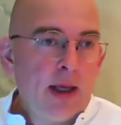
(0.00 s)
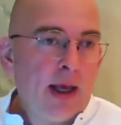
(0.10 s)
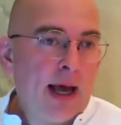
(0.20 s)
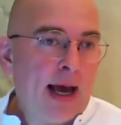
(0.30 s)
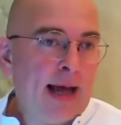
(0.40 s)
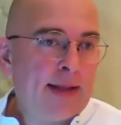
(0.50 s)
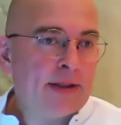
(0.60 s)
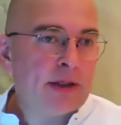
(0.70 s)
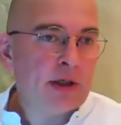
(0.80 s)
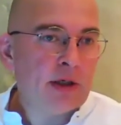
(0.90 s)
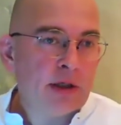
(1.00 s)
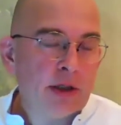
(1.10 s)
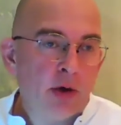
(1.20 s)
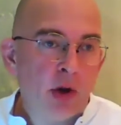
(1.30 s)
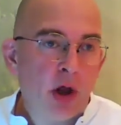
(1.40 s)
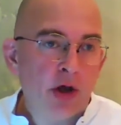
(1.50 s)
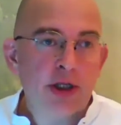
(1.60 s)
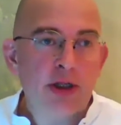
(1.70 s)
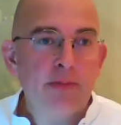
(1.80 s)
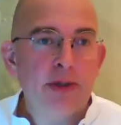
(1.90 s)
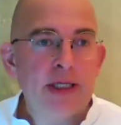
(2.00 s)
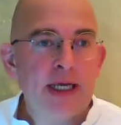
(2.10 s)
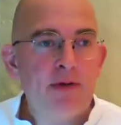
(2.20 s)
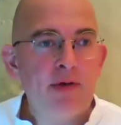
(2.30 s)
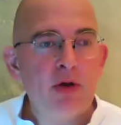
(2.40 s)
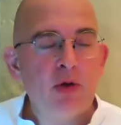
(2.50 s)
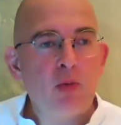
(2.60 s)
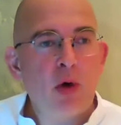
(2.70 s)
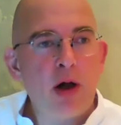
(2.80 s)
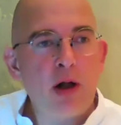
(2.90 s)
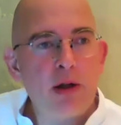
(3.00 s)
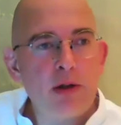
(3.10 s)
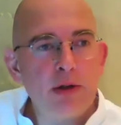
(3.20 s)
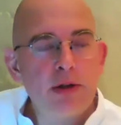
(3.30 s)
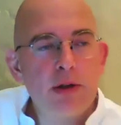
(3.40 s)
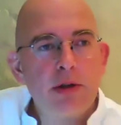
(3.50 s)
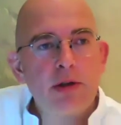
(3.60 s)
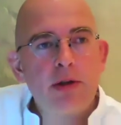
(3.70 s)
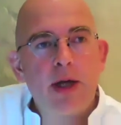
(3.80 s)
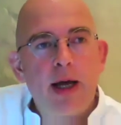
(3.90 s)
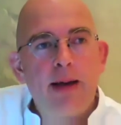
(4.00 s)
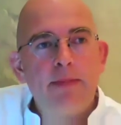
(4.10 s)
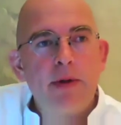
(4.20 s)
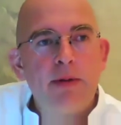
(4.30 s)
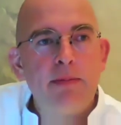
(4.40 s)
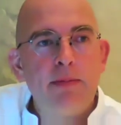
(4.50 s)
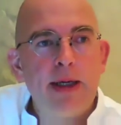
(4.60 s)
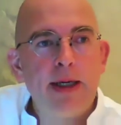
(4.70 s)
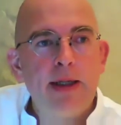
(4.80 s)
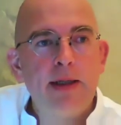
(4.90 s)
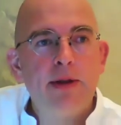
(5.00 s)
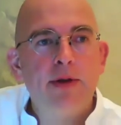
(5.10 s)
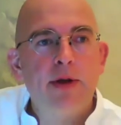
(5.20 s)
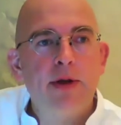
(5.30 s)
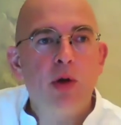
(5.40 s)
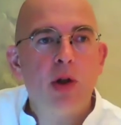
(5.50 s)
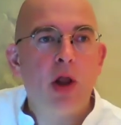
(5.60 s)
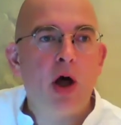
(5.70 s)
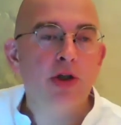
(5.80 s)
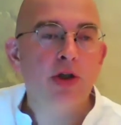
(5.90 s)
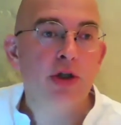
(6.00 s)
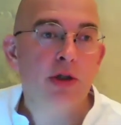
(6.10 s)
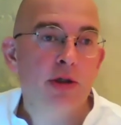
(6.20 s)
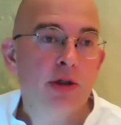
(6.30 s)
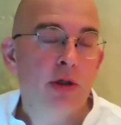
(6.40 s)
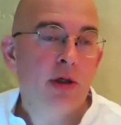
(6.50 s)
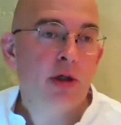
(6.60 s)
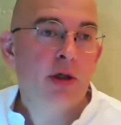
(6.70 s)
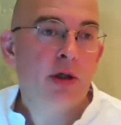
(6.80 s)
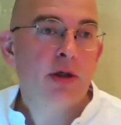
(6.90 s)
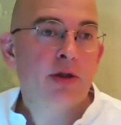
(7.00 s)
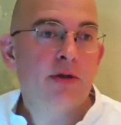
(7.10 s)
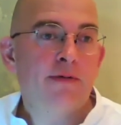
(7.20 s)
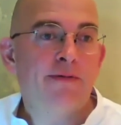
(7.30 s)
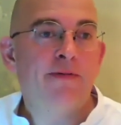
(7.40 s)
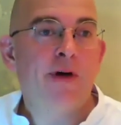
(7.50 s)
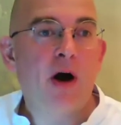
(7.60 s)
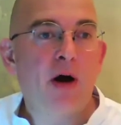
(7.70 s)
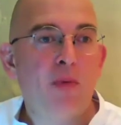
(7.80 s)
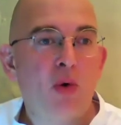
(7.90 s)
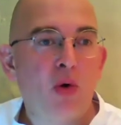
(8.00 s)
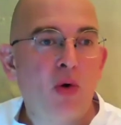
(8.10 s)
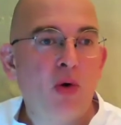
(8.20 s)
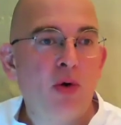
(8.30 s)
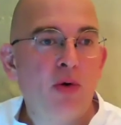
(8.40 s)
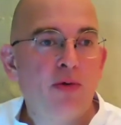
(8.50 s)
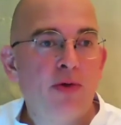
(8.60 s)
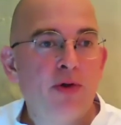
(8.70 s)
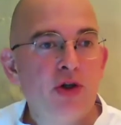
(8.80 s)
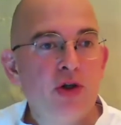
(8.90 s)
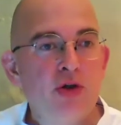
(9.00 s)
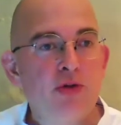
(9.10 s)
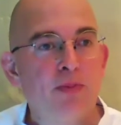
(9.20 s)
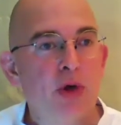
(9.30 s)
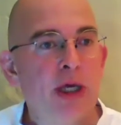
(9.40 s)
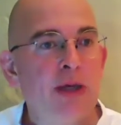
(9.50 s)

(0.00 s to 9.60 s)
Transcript: And, lost in the material world can mean that we're lost to far more than just money.